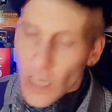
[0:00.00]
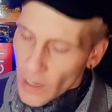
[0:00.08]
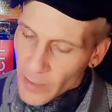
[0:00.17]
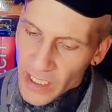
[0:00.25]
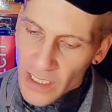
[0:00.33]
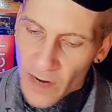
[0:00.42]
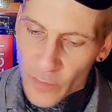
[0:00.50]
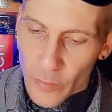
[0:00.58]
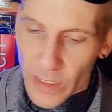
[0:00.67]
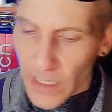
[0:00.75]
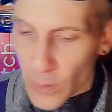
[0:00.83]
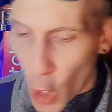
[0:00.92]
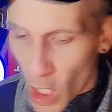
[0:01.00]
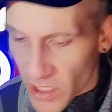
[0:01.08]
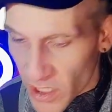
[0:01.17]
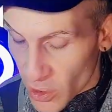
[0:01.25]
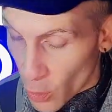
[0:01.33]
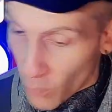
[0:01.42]
I mean, he never really
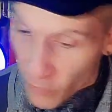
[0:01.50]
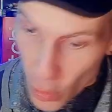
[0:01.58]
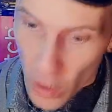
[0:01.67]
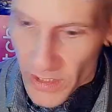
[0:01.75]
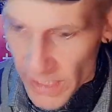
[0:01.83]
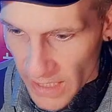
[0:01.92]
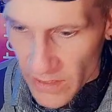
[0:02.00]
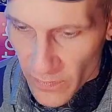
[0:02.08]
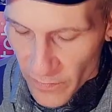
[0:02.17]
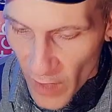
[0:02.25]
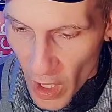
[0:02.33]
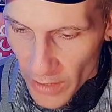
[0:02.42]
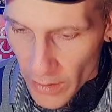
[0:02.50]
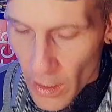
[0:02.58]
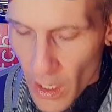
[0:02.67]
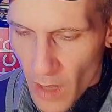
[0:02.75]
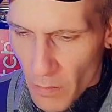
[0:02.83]
lost his overall sense of fun,